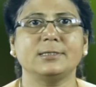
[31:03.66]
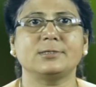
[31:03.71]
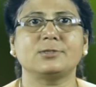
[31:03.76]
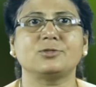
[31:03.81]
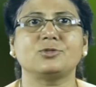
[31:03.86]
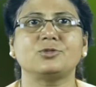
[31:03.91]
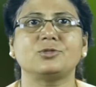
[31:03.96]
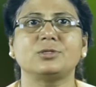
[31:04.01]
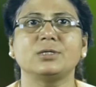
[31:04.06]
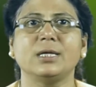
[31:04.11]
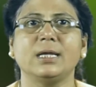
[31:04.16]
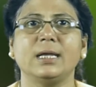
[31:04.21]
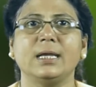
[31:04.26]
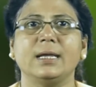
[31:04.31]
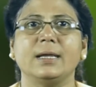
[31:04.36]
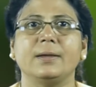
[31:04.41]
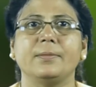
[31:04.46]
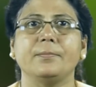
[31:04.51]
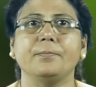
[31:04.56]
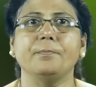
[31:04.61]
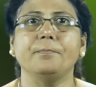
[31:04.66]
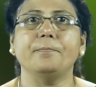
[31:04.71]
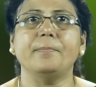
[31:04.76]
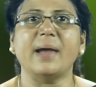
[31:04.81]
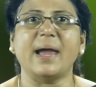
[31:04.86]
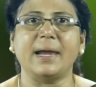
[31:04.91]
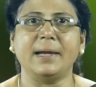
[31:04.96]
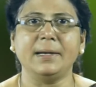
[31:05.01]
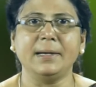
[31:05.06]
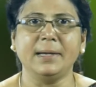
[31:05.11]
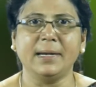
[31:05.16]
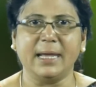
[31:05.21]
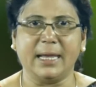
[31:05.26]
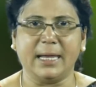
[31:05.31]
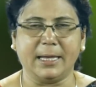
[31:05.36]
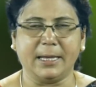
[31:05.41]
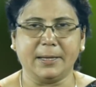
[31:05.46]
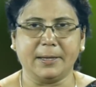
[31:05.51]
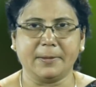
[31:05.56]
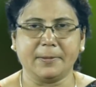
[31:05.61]
is tree
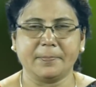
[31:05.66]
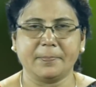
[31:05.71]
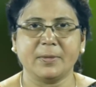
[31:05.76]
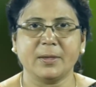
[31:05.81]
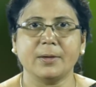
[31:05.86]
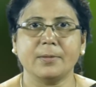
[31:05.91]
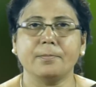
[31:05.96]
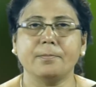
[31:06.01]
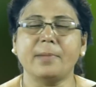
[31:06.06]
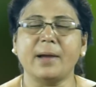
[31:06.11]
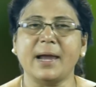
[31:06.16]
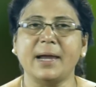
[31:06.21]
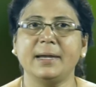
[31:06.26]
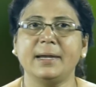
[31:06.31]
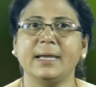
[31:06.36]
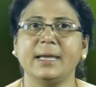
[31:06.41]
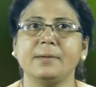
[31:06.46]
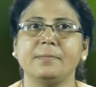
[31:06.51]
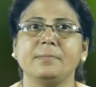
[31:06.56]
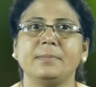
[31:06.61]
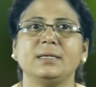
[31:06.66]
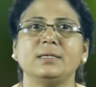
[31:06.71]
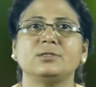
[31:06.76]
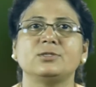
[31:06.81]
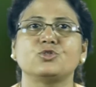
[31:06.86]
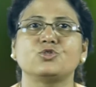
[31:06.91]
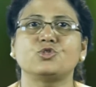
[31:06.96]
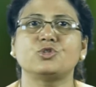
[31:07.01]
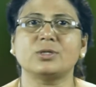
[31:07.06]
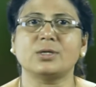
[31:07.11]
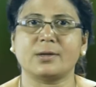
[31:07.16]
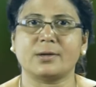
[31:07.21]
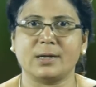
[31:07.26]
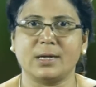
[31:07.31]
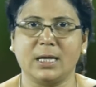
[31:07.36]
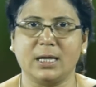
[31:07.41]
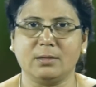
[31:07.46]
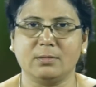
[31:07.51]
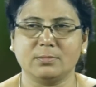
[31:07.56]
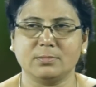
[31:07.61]
bending. Bending means
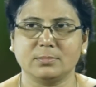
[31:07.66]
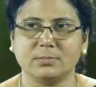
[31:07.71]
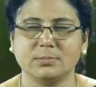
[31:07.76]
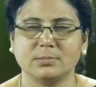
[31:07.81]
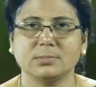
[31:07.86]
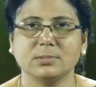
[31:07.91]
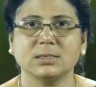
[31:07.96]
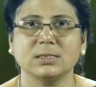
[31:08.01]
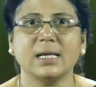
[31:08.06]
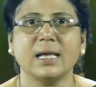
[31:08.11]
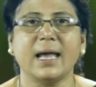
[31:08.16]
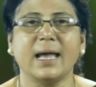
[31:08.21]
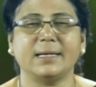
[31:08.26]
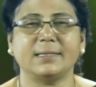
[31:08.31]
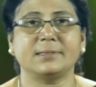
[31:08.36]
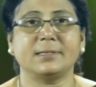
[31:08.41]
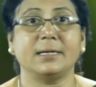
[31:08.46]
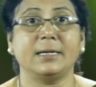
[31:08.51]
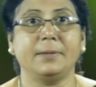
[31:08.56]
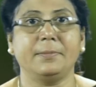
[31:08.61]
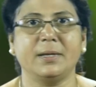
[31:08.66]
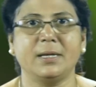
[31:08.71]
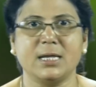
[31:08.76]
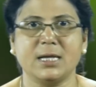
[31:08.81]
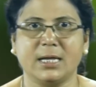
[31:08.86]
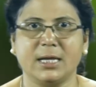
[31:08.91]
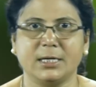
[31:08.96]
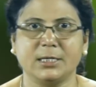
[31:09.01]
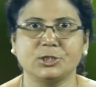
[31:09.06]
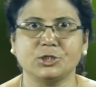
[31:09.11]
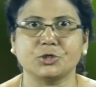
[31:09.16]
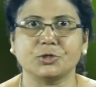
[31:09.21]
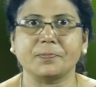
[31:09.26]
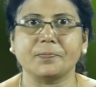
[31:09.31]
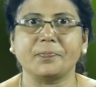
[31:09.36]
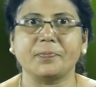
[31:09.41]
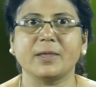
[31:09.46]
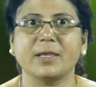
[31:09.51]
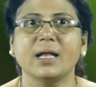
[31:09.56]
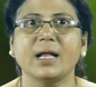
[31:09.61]
turning, as the name indicates.
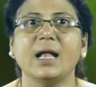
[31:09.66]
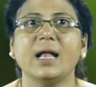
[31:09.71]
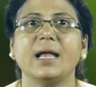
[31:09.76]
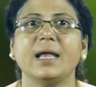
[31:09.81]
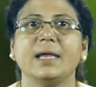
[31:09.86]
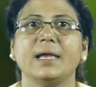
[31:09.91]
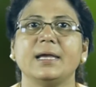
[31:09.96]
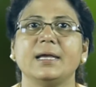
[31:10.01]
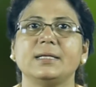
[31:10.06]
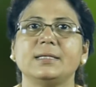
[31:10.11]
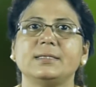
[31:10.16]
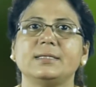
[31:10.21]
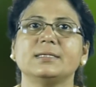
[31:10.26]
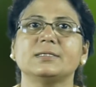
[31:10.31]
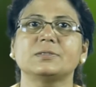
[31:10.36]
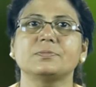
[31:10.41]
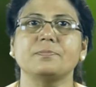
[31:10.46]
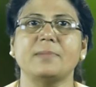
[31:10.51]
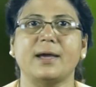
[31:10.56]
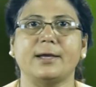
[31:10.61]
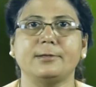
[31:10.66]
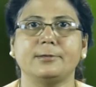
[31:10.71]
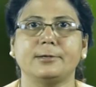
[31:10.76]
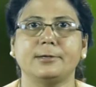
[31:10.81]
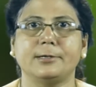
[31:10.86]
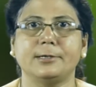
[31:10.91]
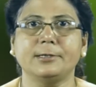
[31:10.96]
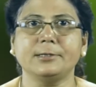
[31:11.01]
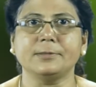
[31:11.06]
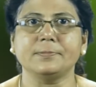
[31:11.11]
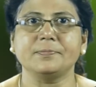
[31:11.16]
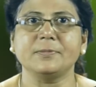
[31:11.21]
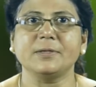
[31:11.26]
In this method,